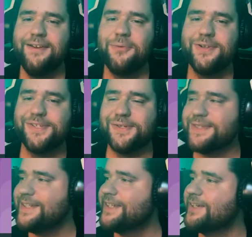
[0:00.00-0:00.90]

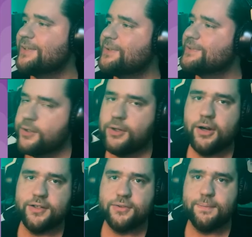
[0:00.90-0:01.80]
results inconclusive.
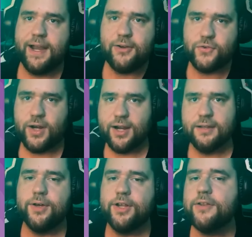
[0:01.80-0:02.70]
All right, so back on
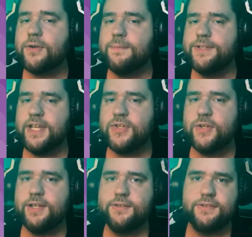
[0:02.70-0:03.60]
track. Another
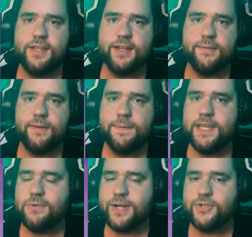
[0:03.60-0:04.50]
limitation is that the
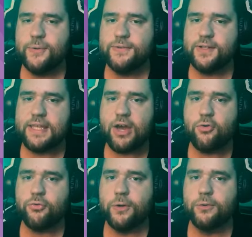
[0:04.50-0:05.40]
PE ratio doesn't
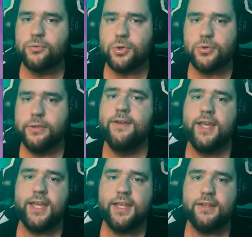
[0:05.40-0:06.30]
account for growth,
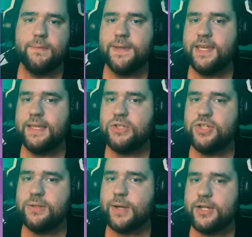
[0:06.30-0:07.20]
and the
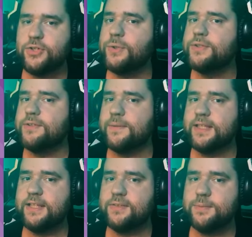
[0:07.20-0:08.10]
PEG ratio is
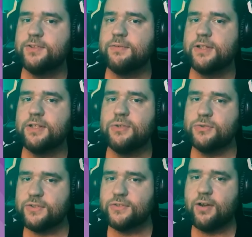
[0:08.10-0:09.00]
something that's specifically
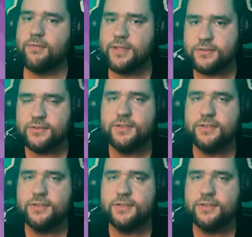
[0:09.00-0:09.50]
used to solve this.